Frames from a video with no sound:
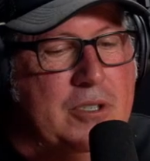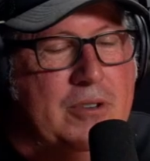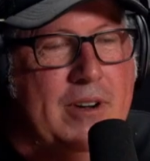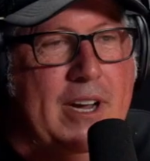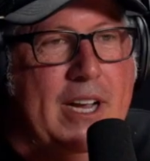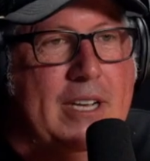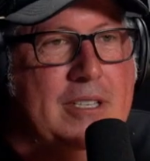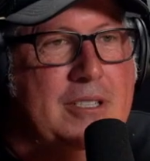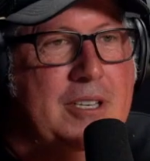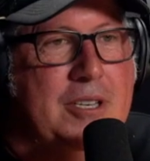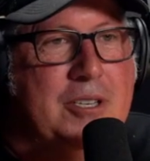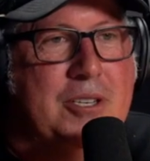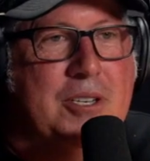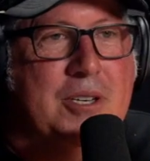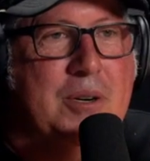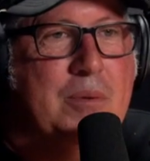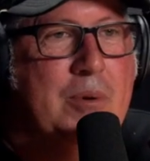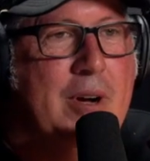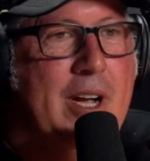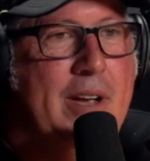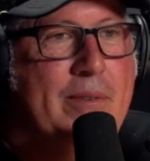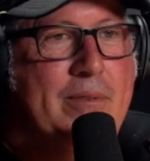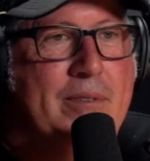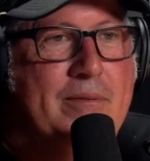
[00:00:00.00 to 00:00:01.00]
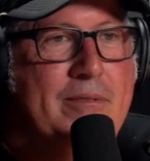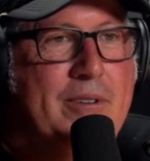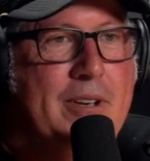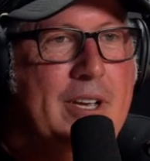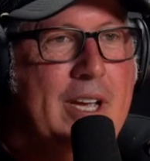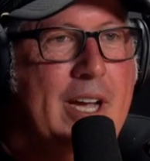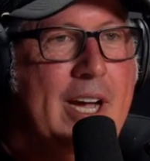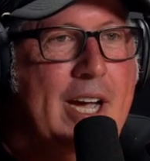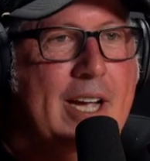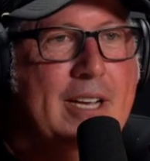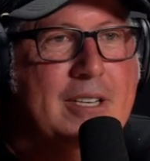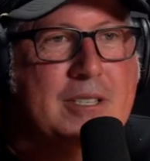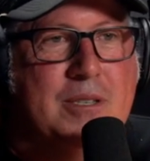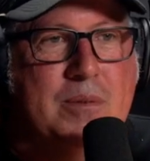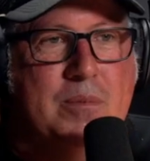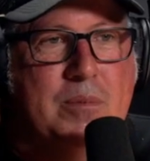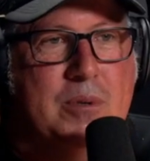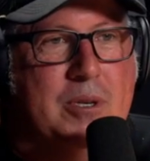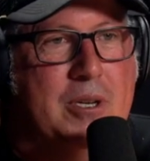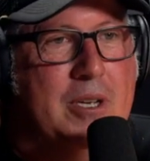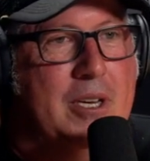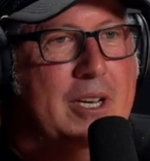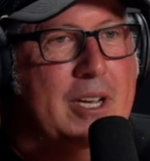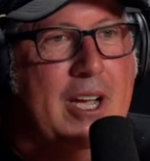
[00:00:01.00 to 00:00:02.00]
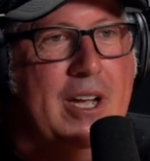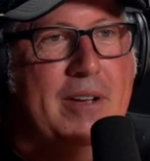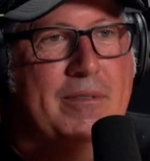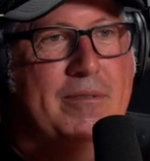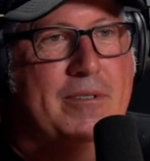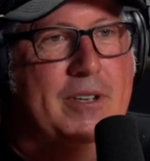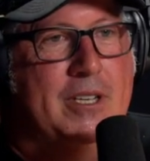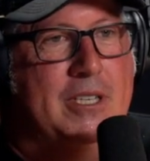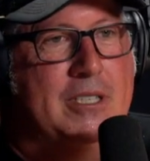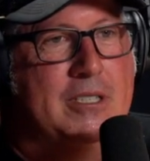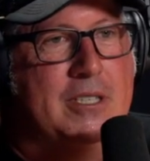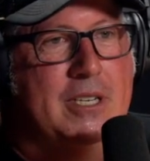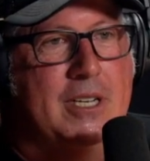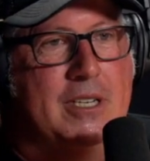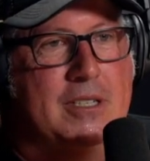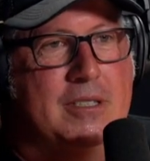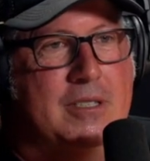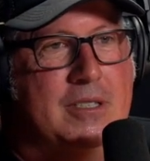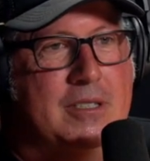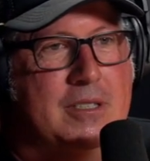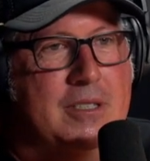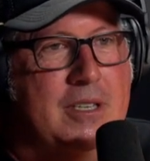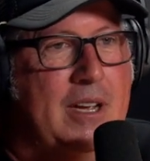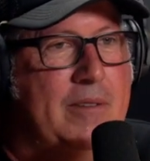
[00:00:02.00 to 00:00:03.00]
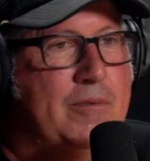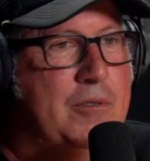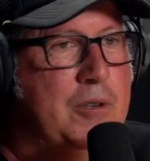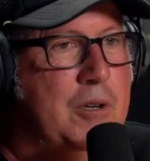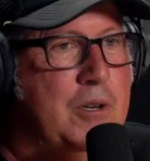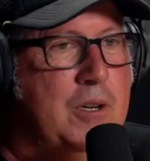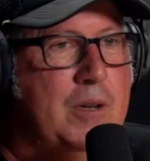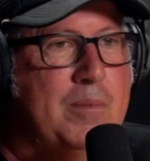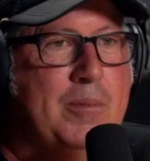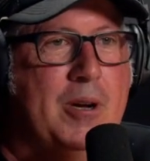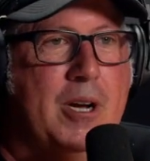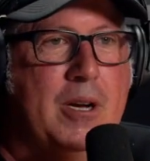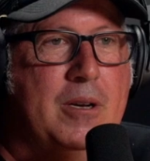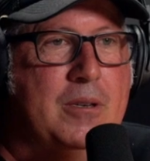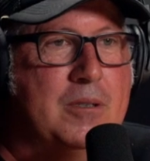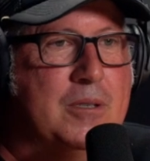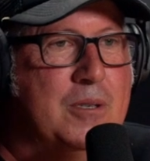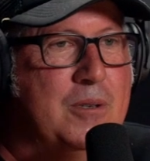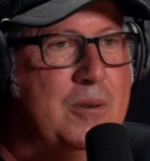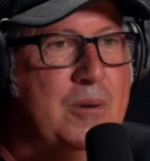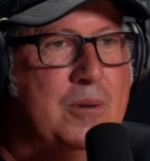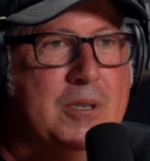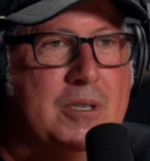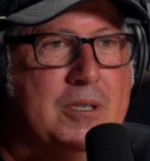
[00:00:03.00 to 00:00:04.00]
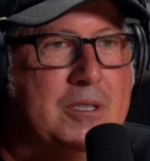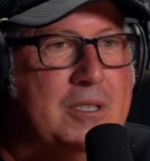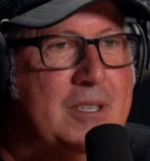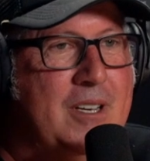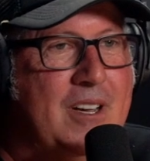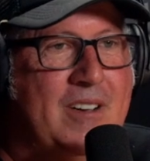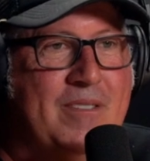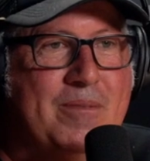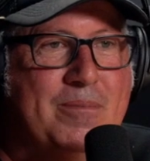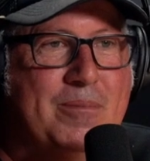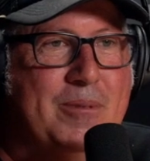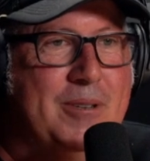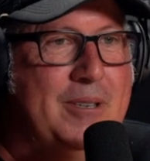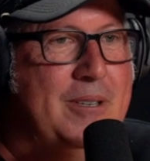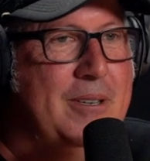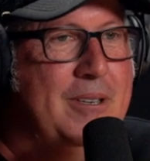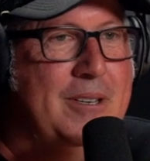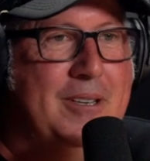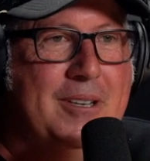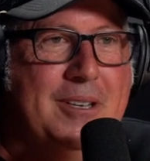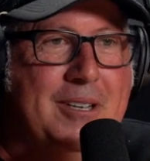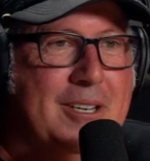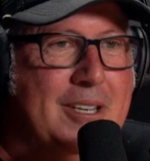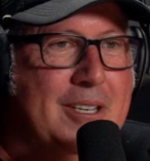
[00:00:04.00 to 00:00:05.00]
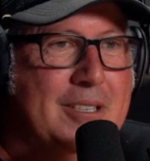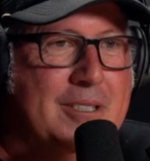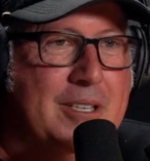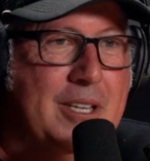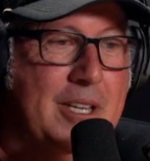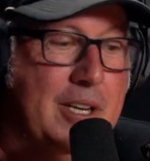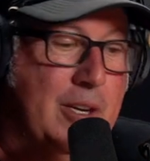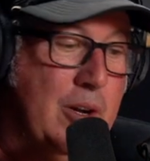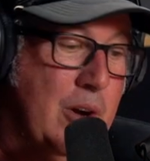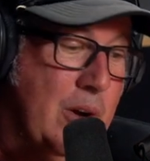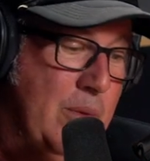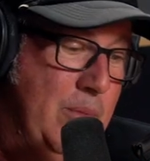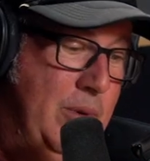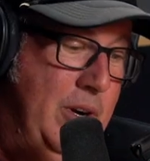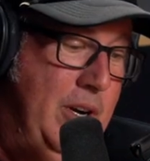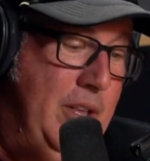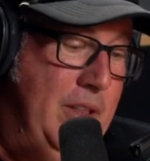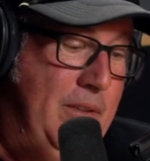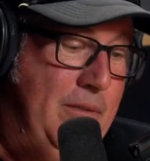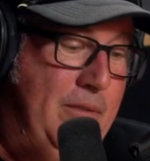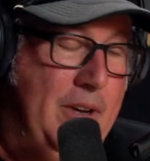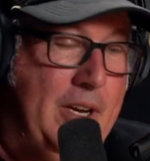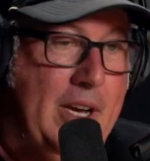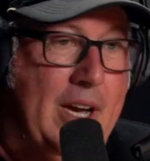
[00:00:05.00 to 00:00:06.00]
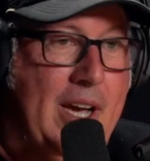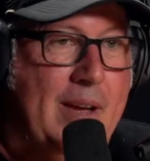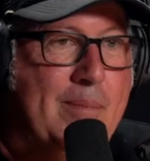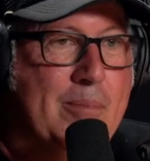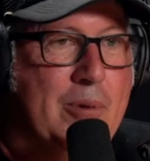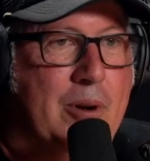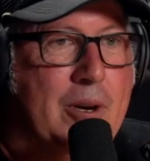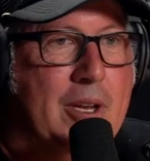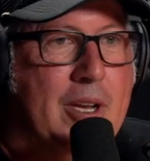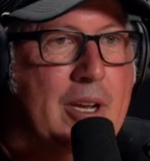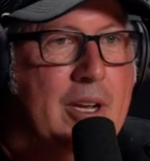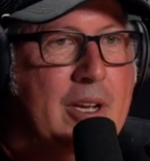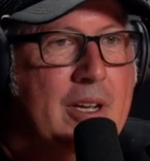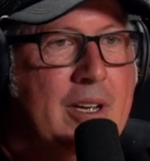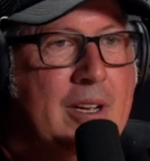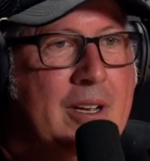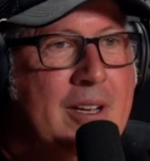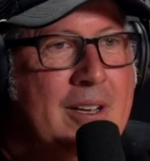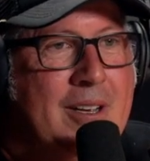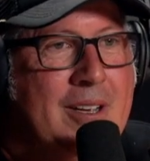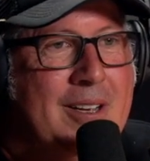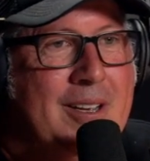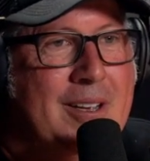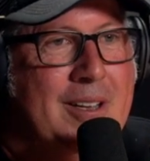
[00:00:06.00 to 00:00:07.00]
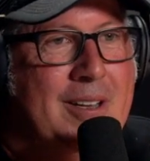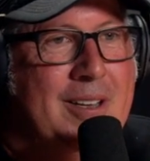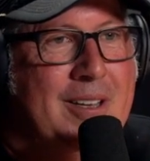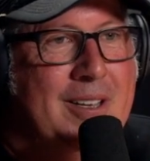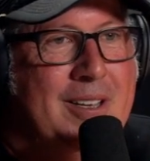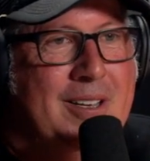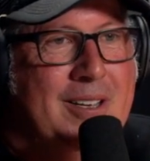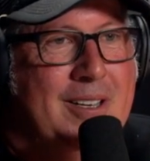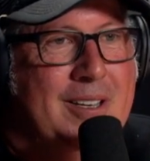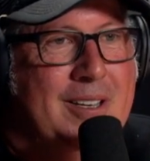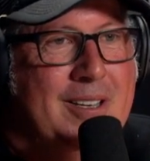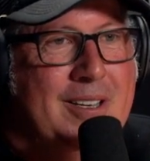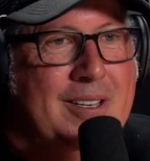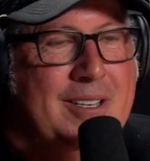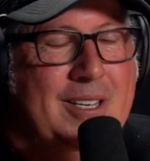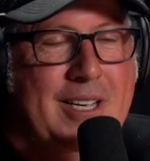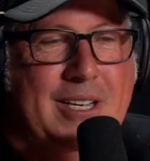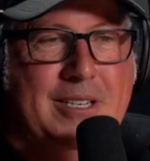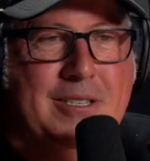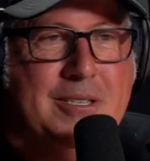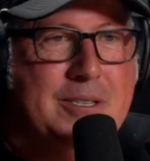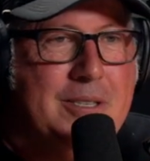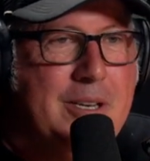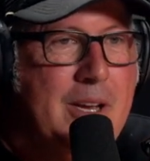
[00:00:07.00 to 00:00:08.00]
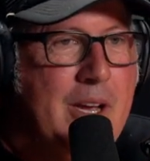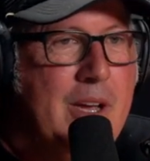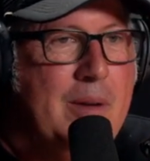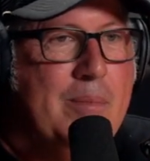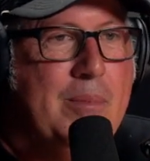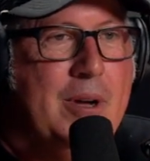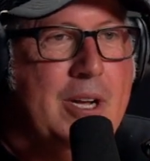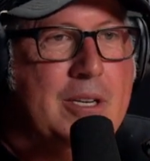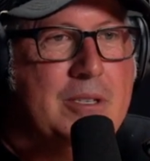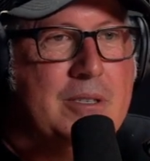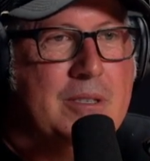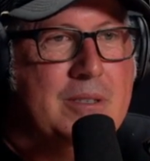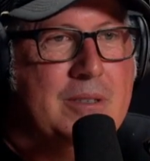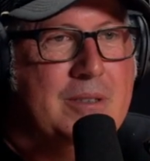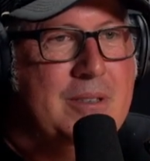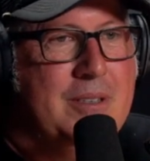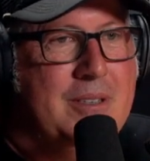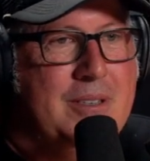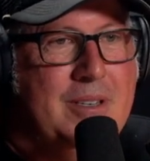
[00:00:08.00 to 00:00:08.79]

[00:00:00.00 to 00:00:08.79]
transition away from V8s and were going to go V6s and have turbos and all this stuff. Oh. But so they got rid of the V8 moniker. You had so much